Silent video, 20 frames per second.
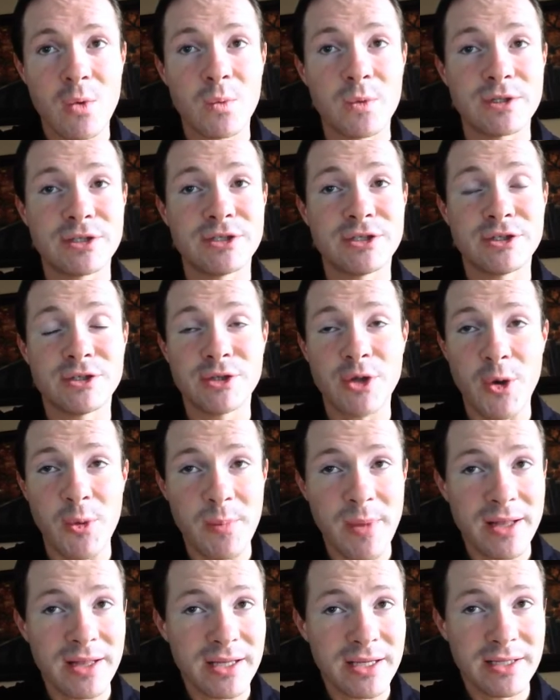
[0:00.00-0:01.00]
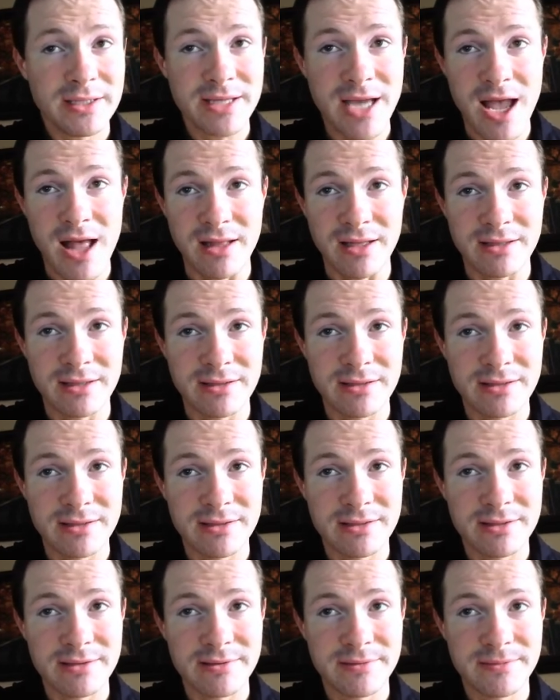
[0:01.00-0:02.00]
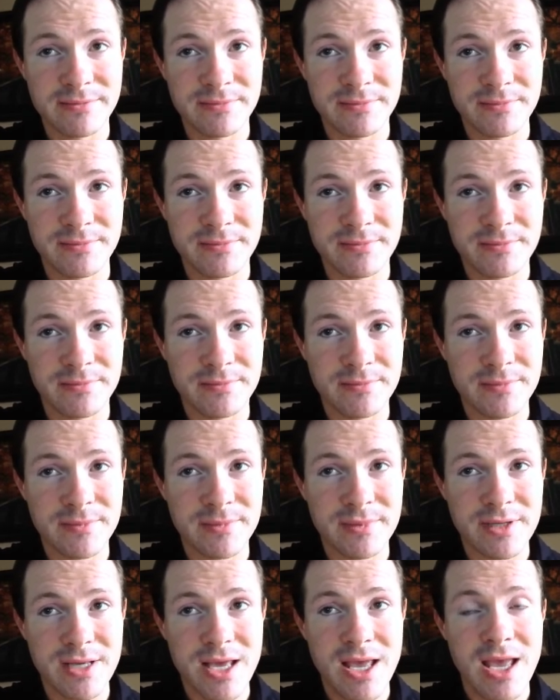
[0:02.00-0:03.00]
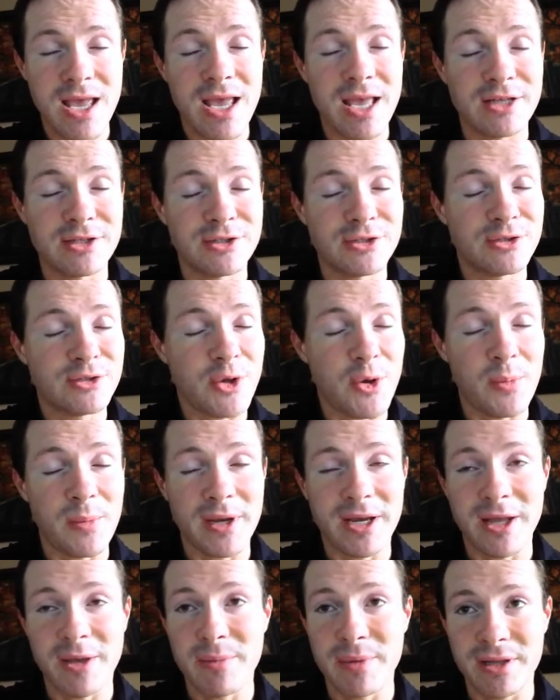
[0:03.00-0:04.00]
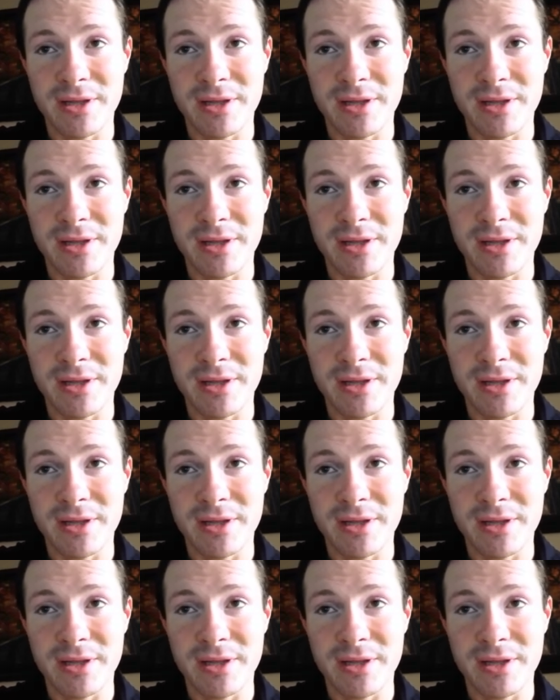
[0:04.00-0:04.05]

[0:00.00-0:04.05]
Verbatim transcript: with so many talents and so many